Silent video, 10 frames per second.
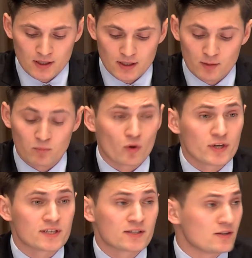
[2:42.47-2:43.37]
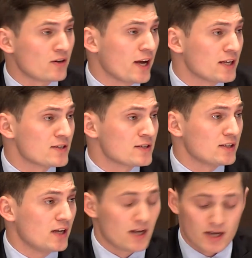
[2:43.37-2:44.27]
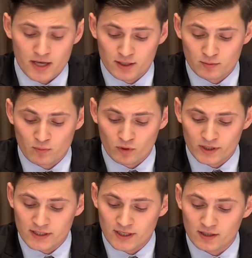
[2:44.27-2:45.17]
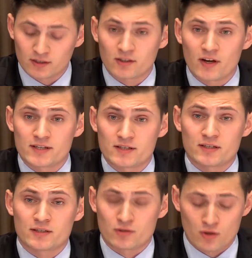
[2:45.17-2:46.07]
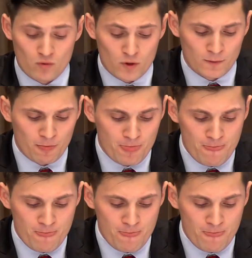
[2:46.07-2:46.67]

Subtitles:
employee strikes and political crisis and so on.